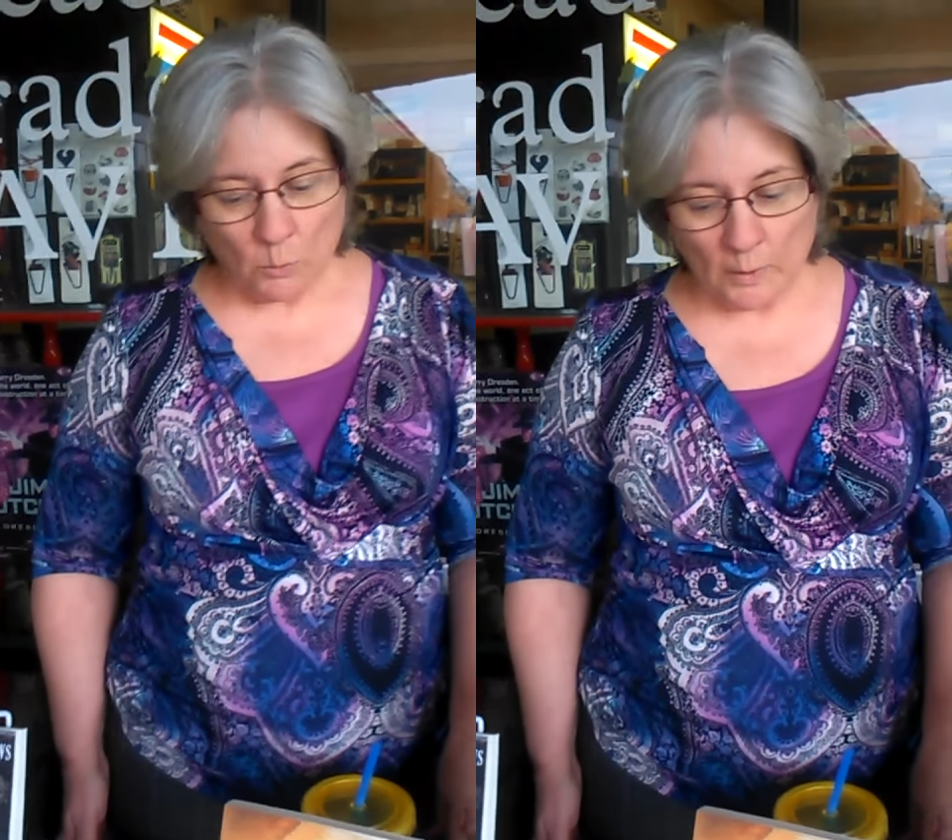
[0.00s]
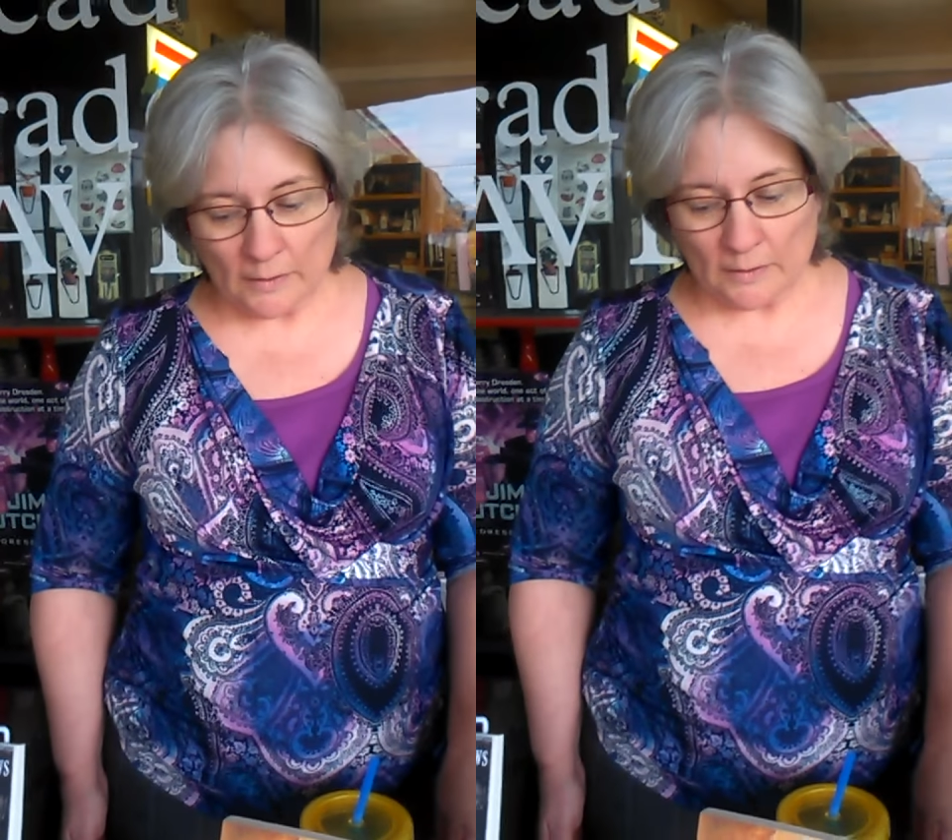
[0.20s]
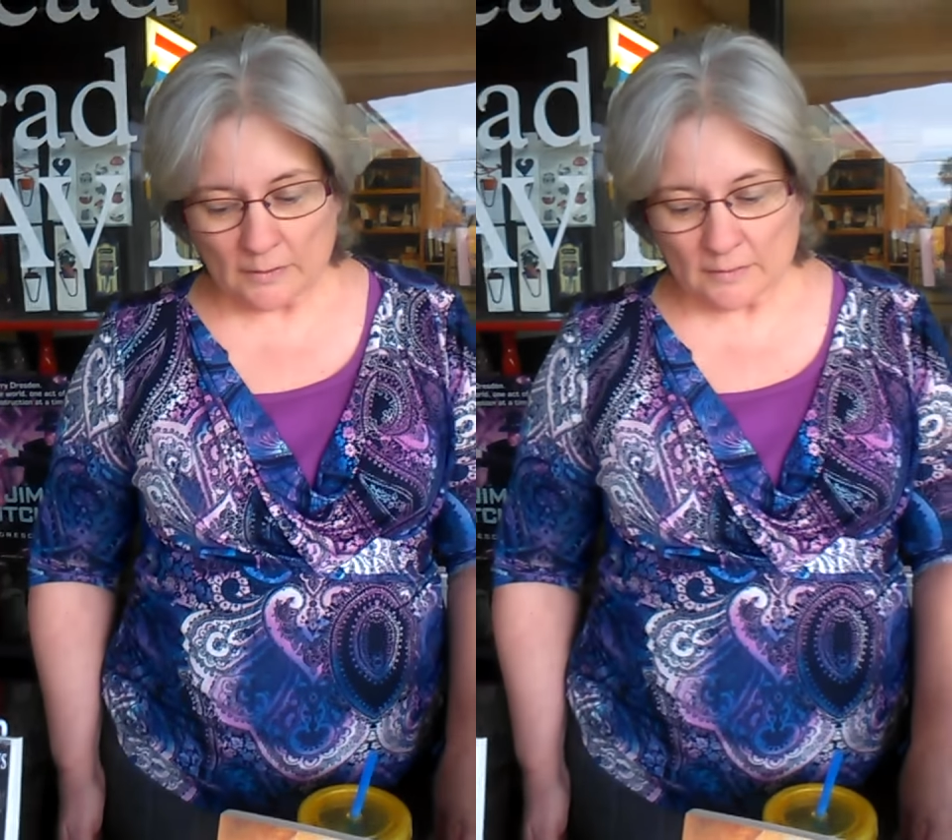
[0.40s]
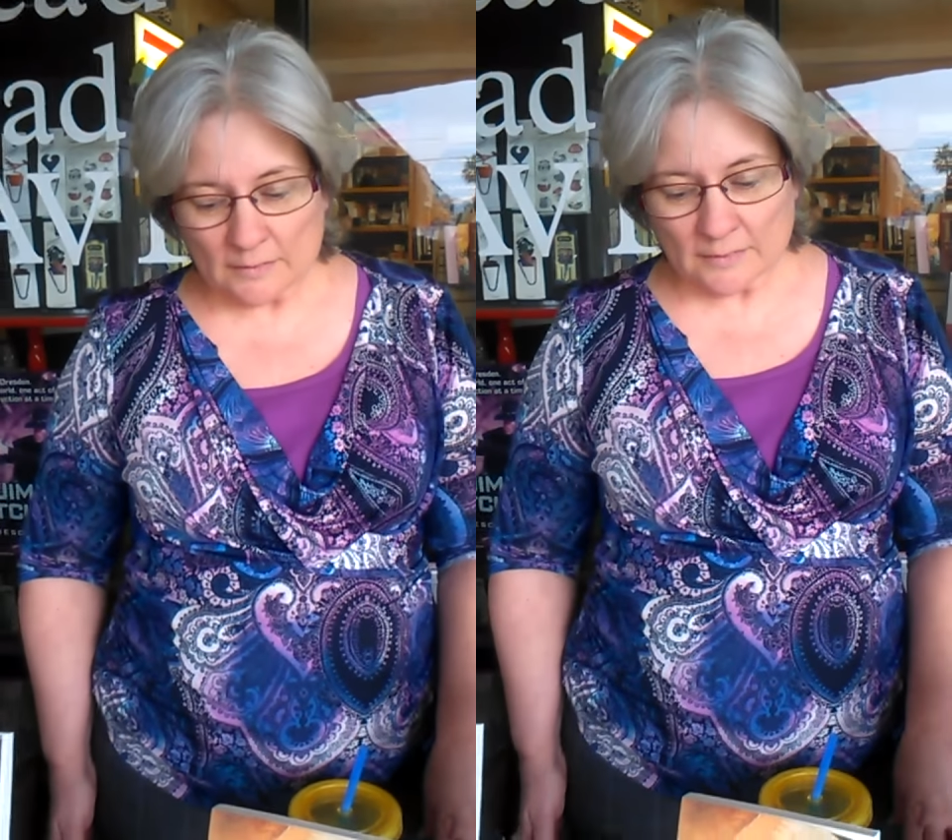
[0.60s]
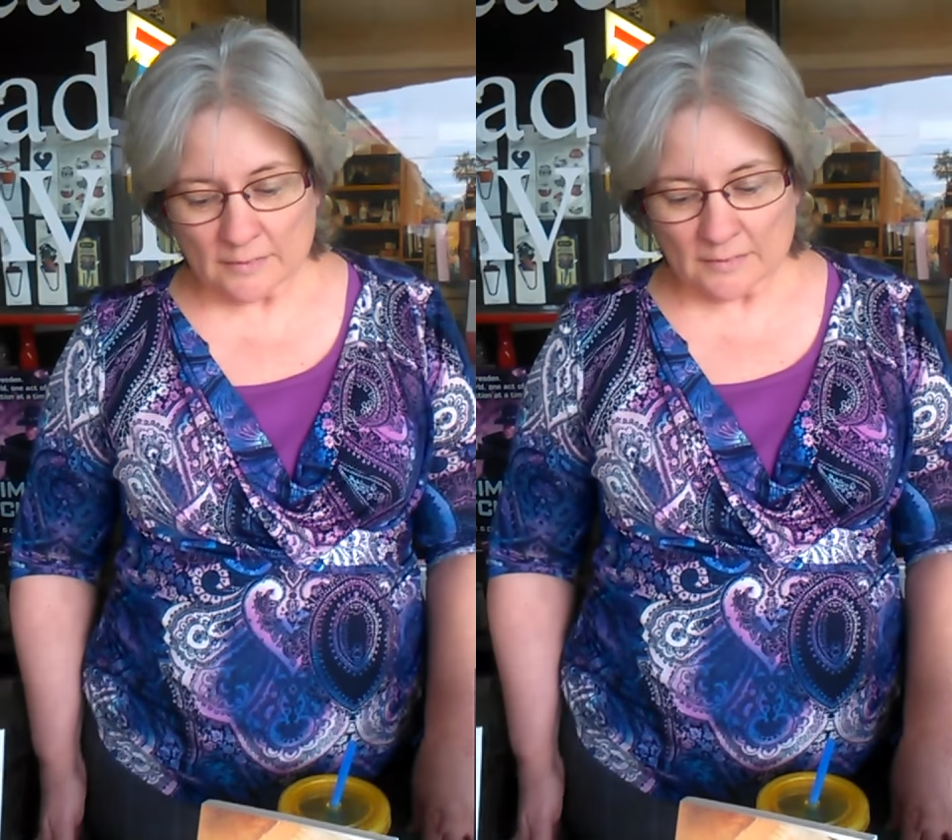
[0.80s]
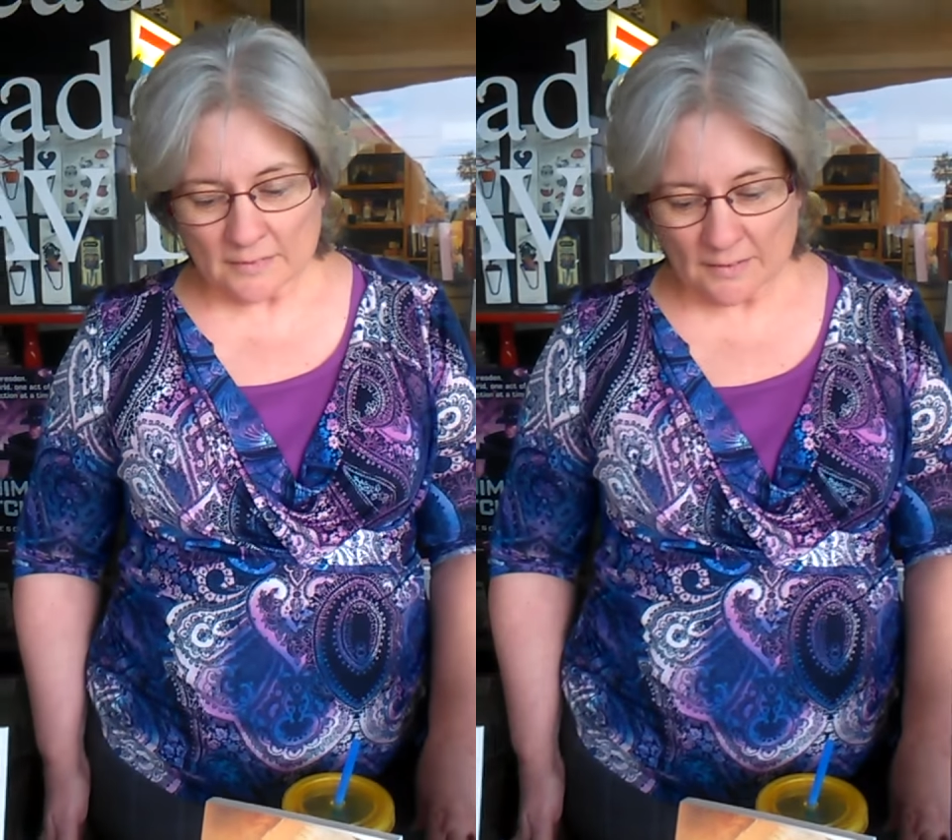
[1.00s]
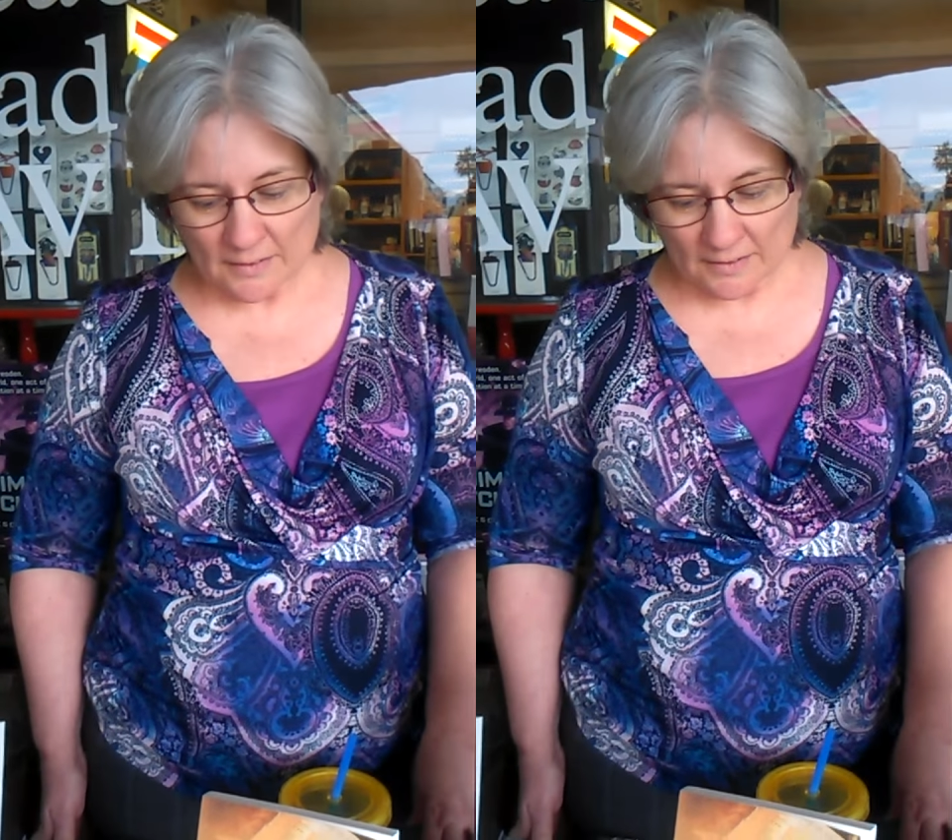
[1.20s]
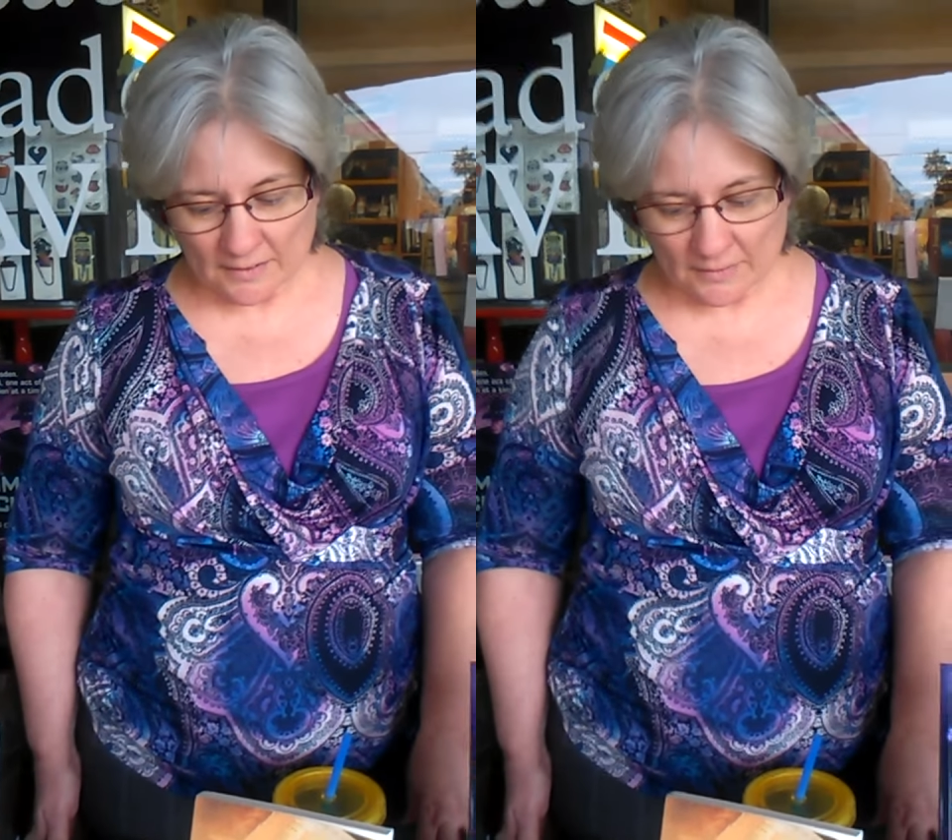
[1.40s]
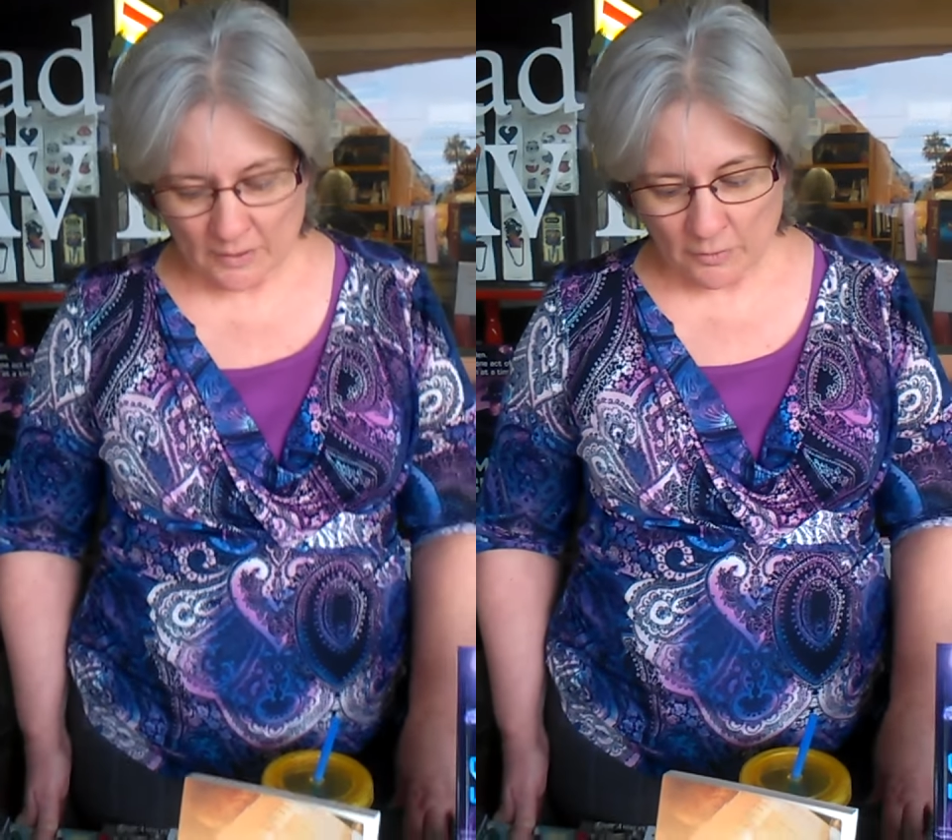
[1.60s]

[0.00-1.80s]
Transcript: protagonist like Fiona.